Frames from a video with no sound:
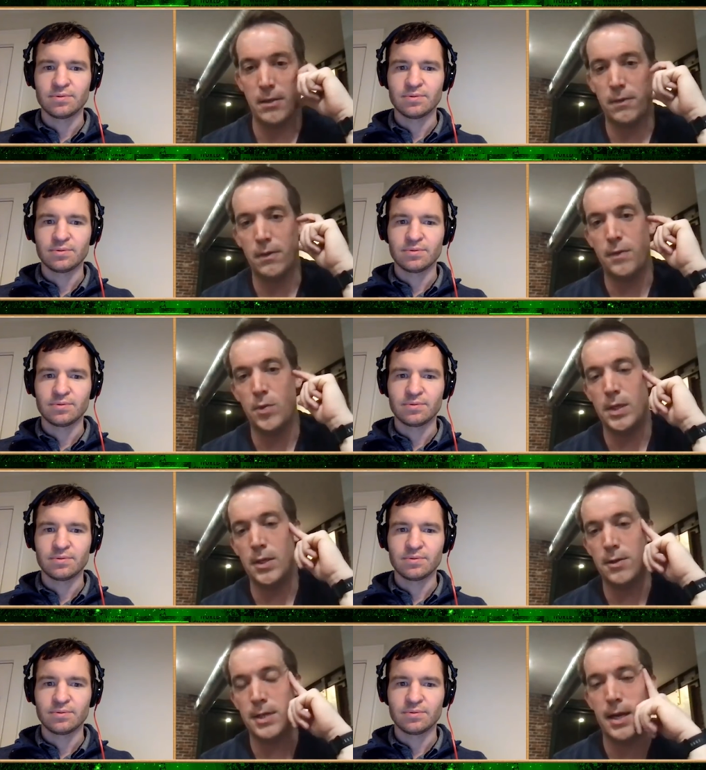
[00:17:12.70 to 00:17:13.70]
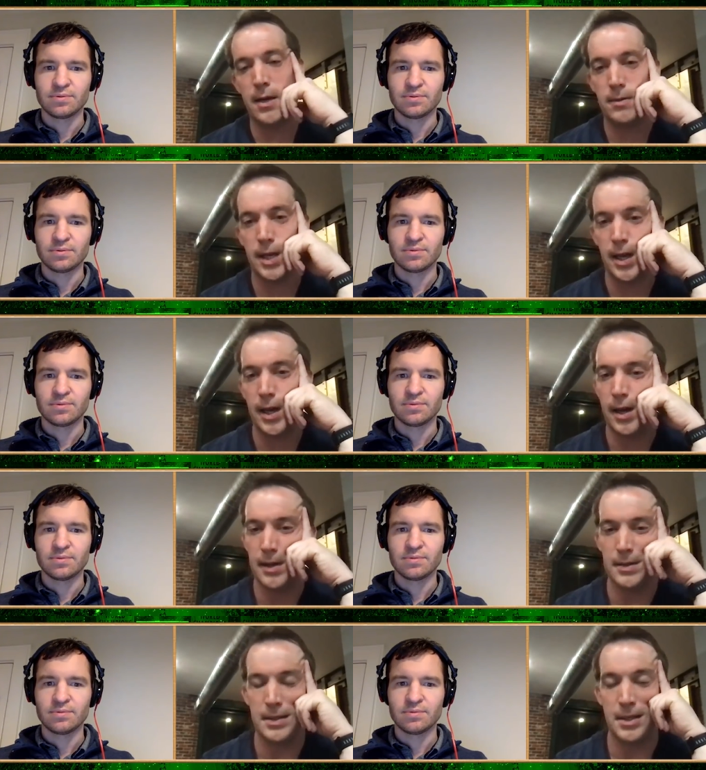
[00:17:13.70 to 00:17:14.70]
Speaker 1: for a few years now.
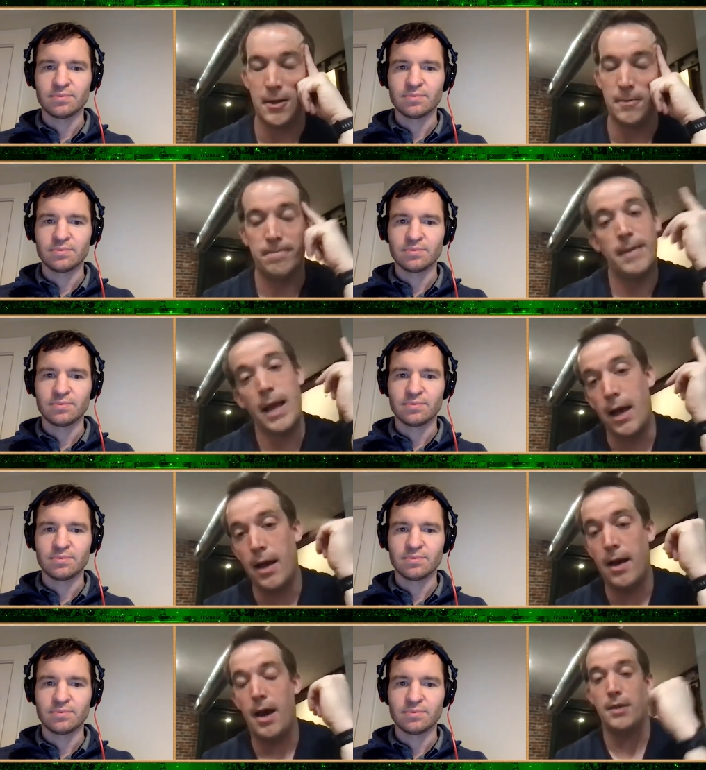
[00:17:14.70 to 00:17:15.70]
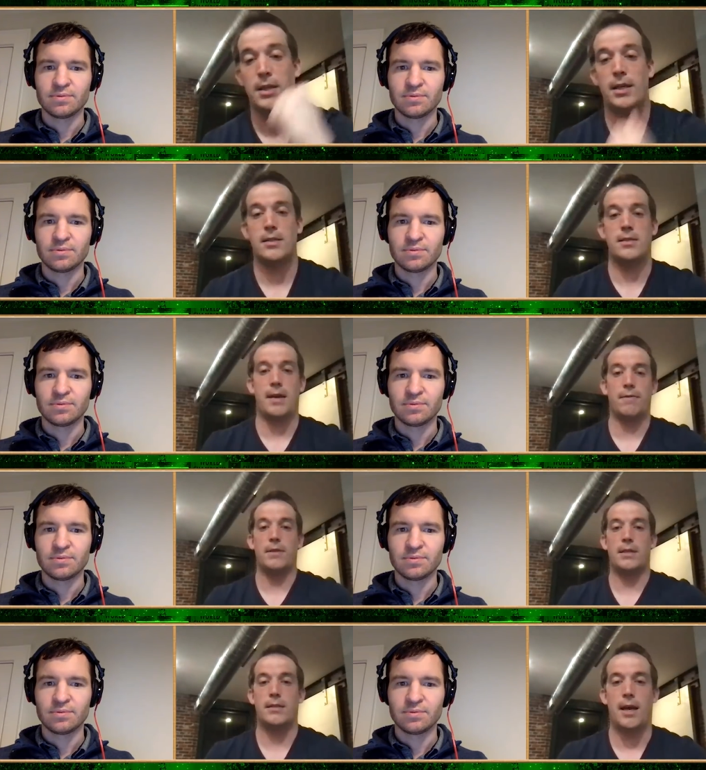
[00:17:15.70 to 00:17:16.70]
Uh, you know, uh, I think it's
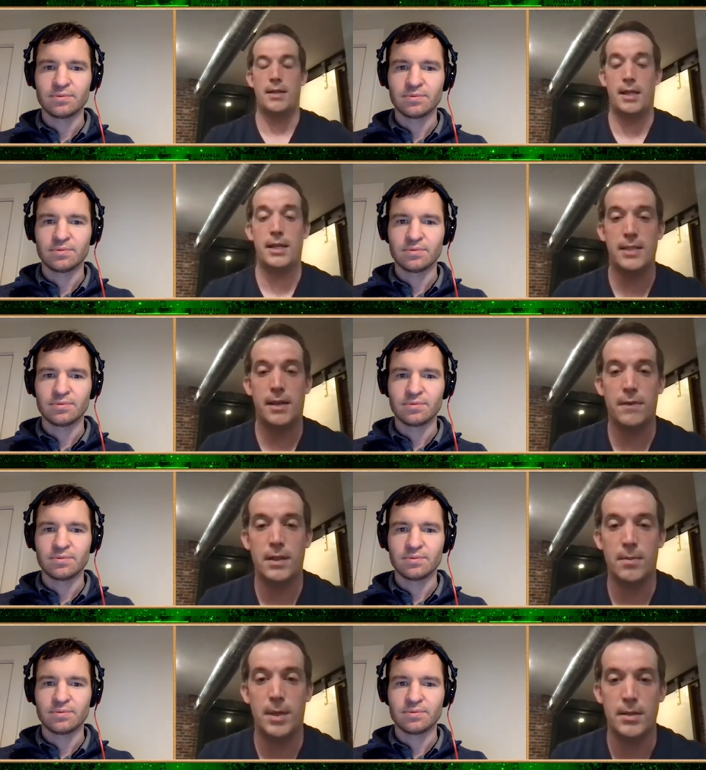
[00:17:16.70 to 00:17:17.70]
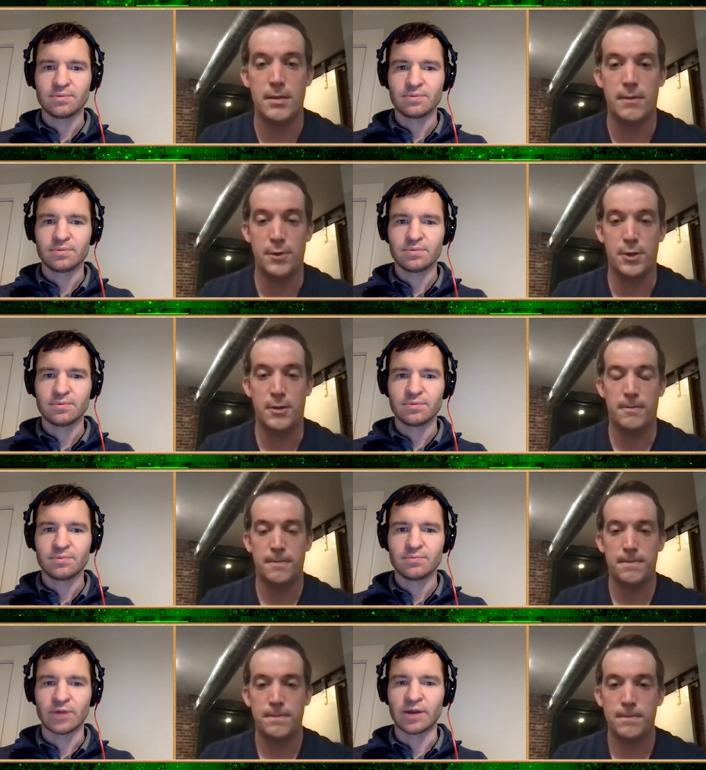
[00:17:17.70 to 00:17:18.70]
definitely, I think he's definitely in the mix for sure.
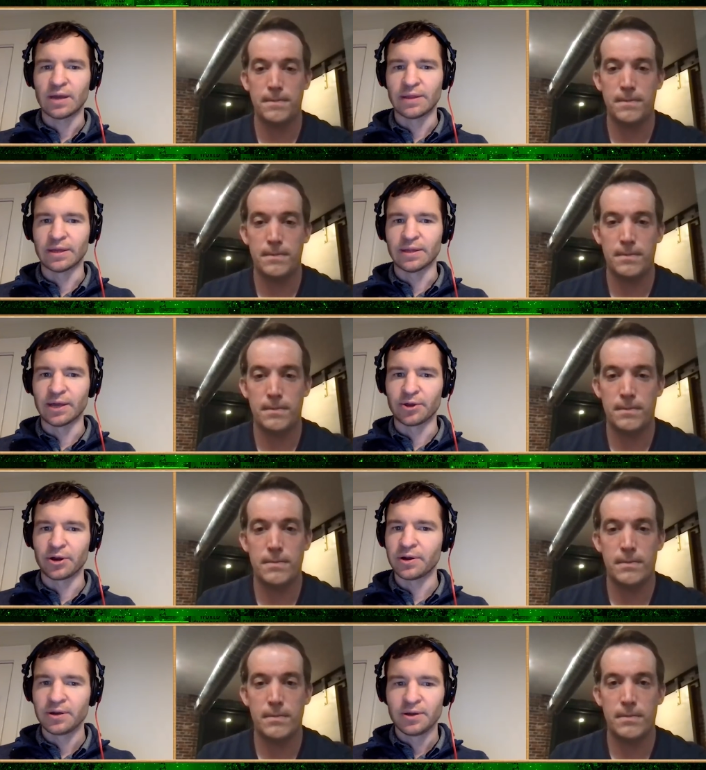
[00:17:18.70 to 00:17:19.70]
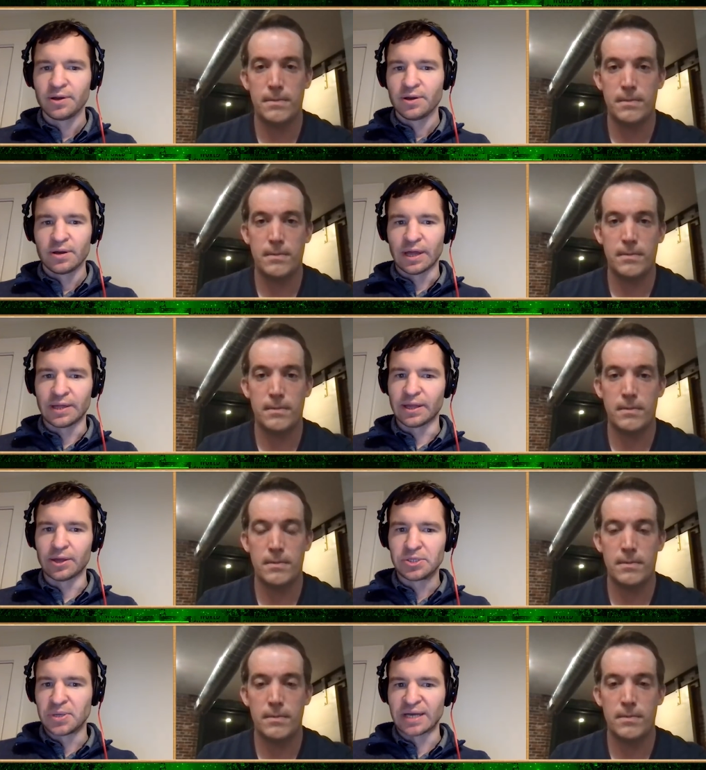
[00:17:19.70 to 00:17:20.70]
Speaker 2: Right, and then the other, I think the
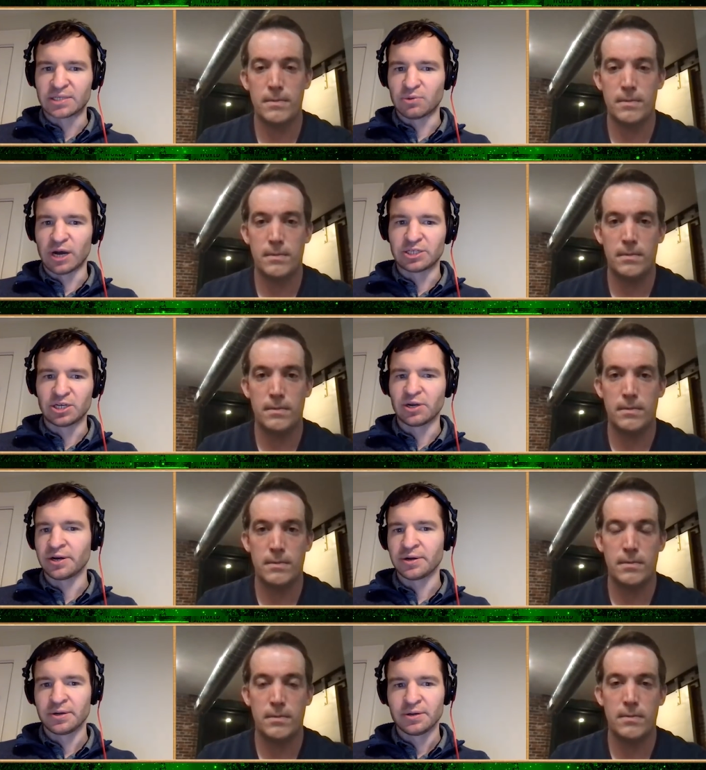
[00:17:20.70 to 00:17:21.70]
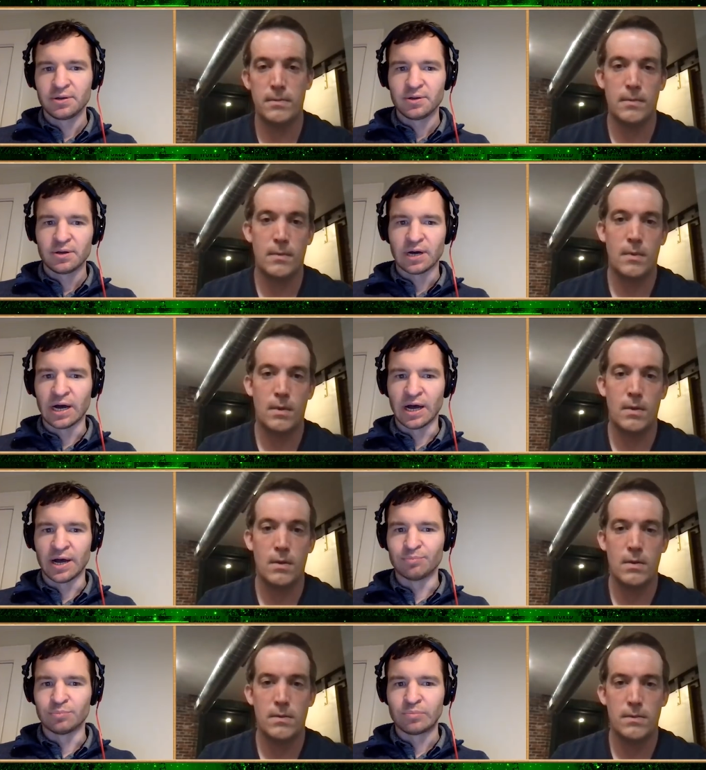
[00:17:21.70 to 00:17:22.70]
other two guys to watch here.
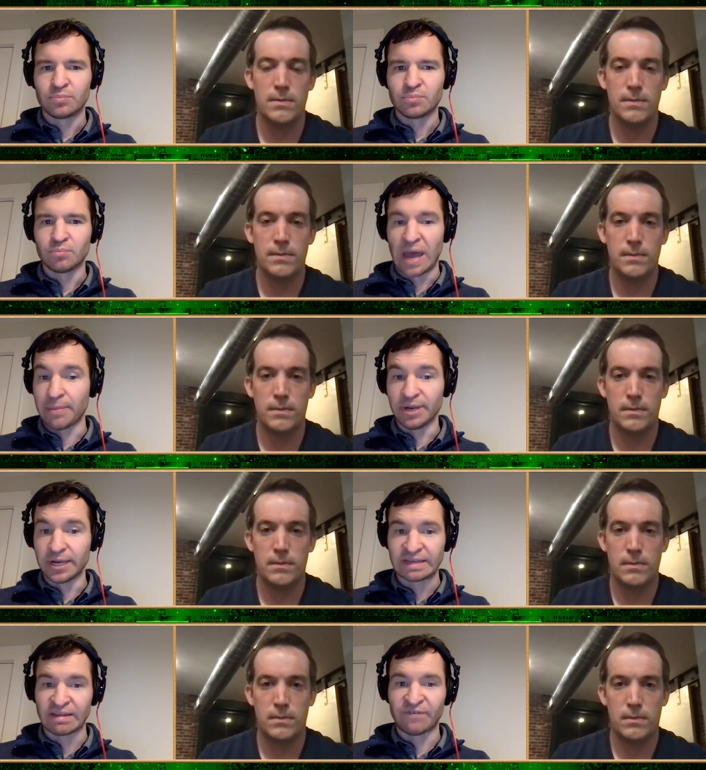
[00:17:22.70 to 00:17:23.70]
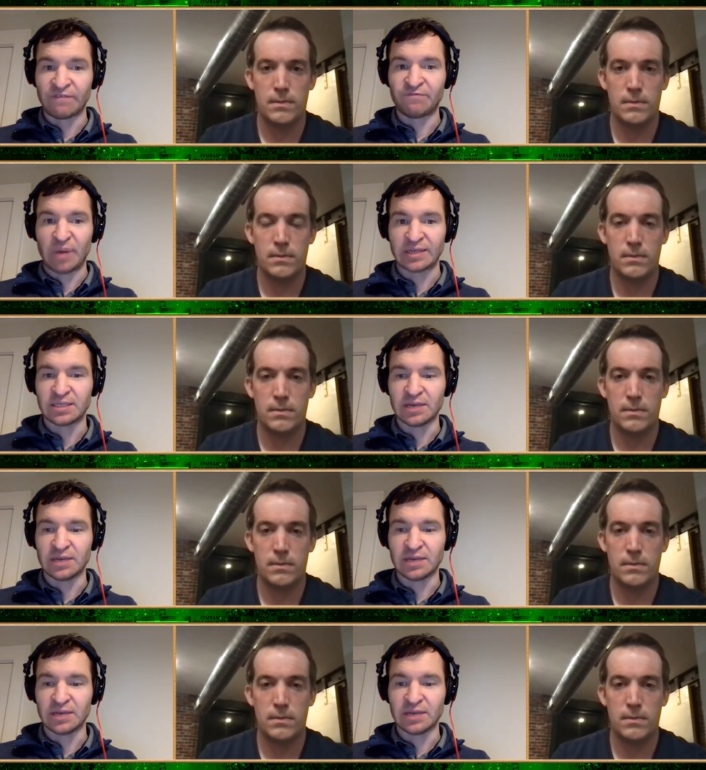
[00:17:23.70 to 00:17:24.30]
Um, Miami does have the fifth best